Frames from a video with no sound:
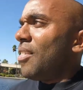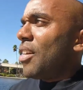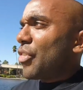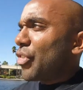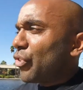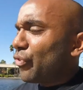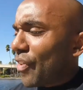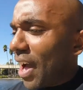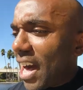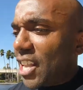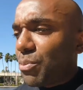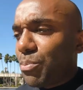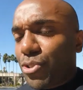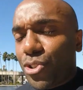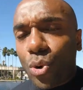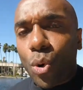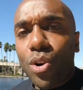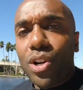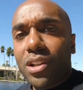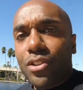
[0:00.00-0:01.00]
that the vast
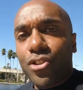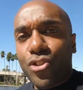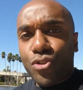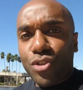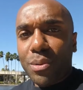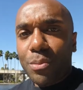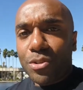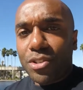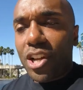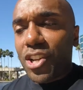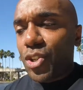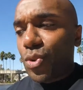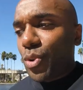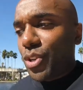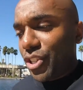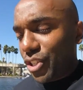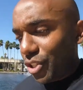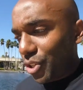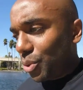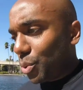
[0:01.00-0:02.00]
majority of streamers on
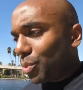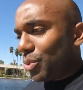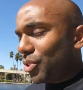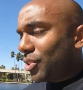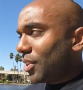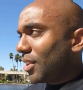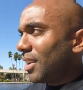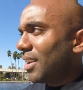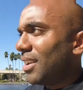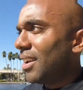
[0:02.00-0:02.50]
Twitch use.